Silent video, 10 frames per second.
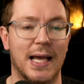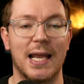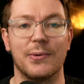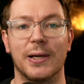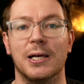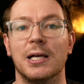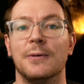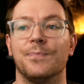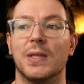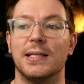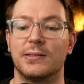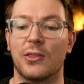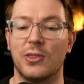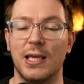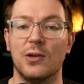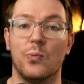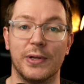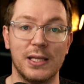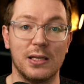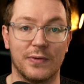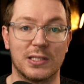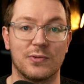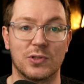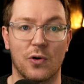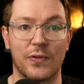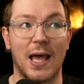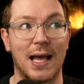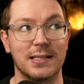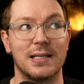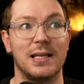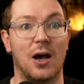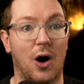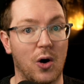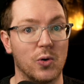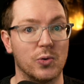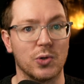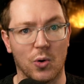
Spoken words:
but anyway, it's the thing within DaVinci Resolve that actually holds